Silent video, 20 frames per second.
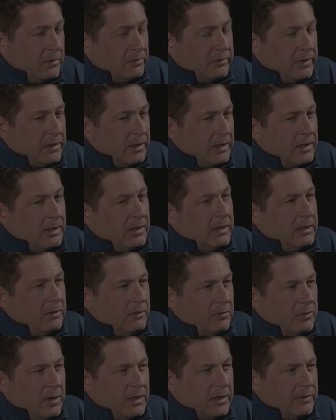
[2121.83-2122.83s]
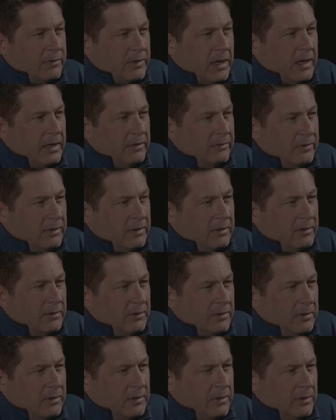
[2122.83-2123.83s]
and I was like, hey, you know, I got the
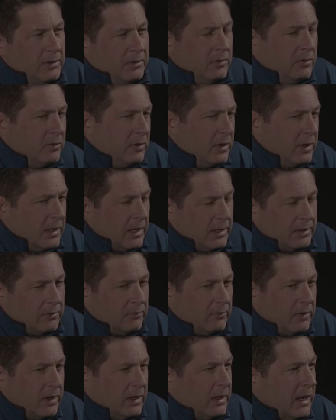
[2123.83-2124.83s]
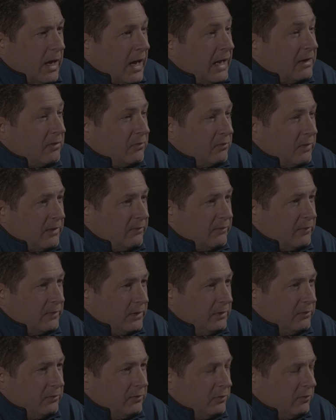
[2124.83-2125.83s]
idea. You know, hey, I can write. I can write
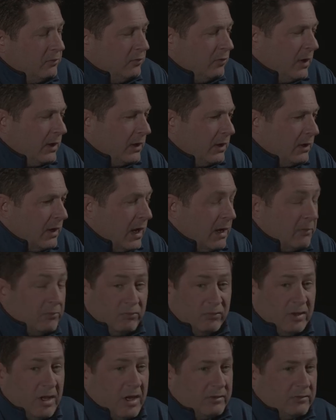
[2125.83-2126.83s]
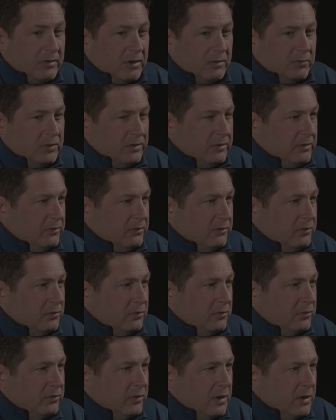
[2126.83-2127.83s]
for these dudes. You know, I can. I'm blocked up with these
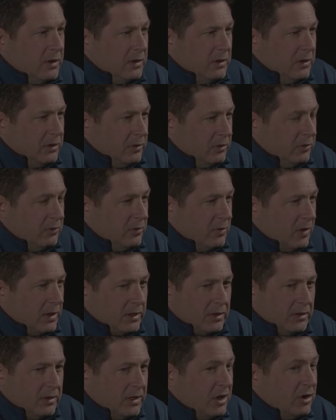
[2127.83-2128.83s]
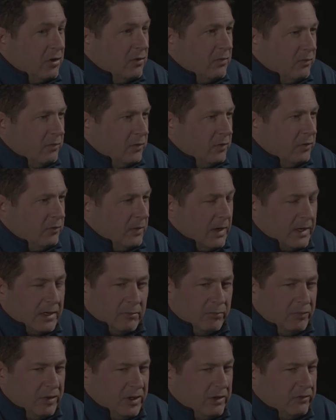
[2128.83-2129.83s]
dudes you know, I can interview, I
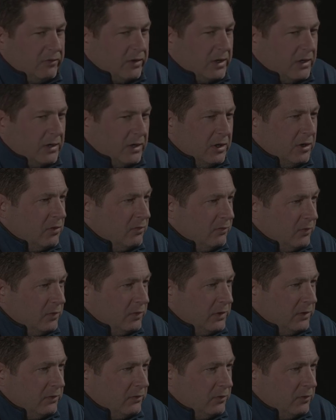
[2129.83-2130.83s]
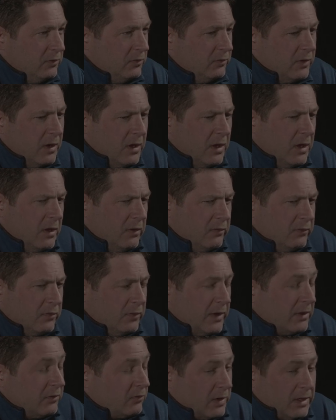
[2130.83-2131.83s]
can pitch, I can interview these dudes.
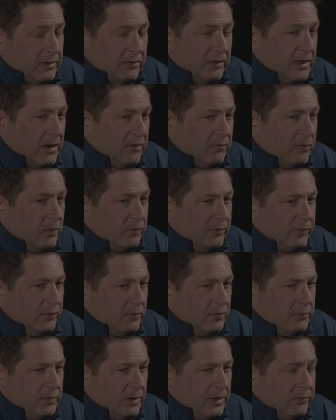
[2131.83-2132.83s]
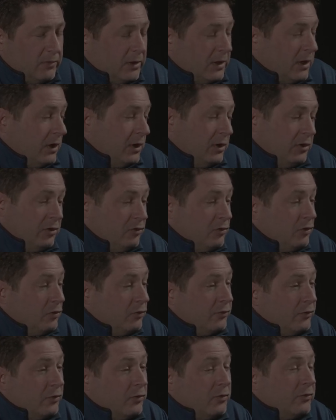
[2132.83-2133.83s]
So that's what I did. I wrote to him and I say, hey, you
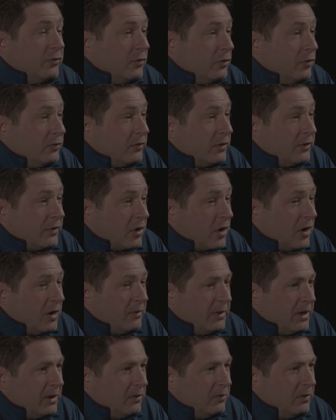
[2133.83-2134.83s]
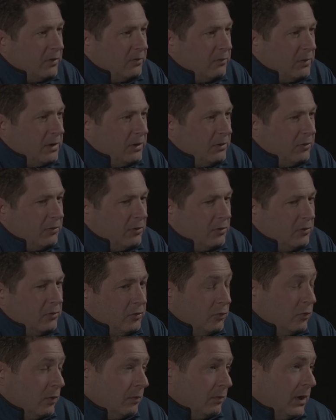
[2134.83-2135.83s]
know, so and so's on the compound with me. You
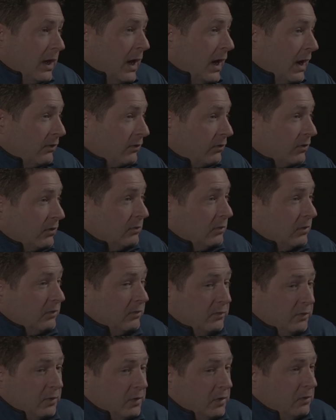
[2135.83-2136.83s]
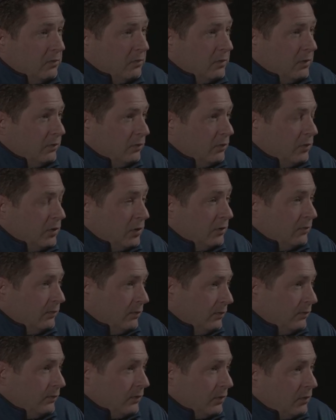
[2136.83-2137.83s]
know, you want me to ask him if he want to do an
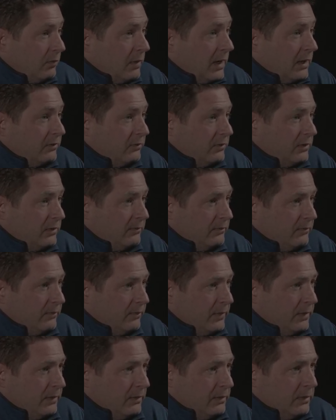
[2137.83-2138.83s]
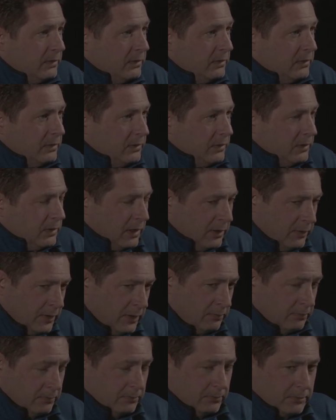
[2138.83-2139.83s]
interview for your magazine? Mm.
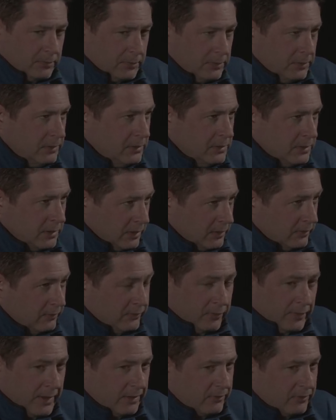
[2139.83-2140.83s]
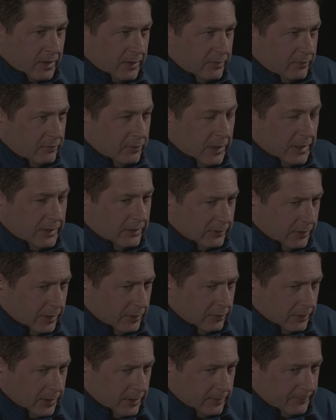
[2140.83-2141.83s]
And, then, mm. and so that's how I, like,
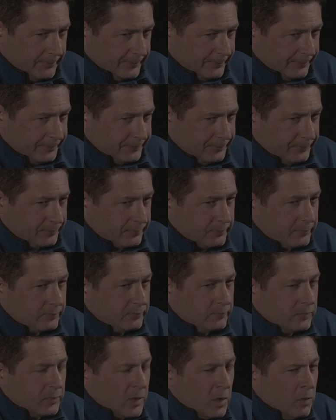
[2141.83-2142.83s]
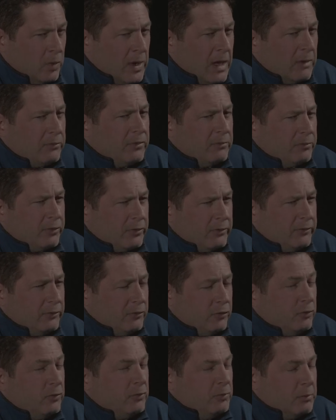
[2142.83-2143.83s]
literally, when I was in
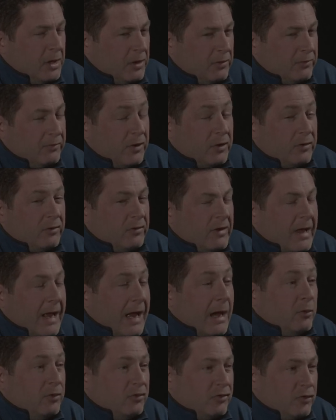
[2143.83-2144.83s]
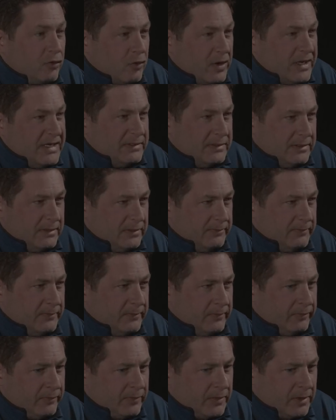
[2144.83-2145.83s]
prison, dude, motherfuckers thought I was crazy
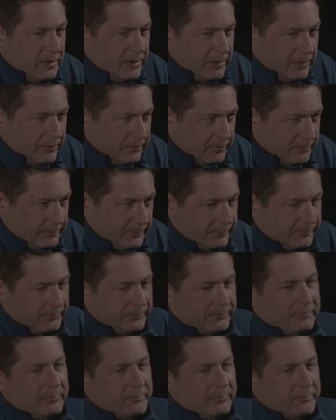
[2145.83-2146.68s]
because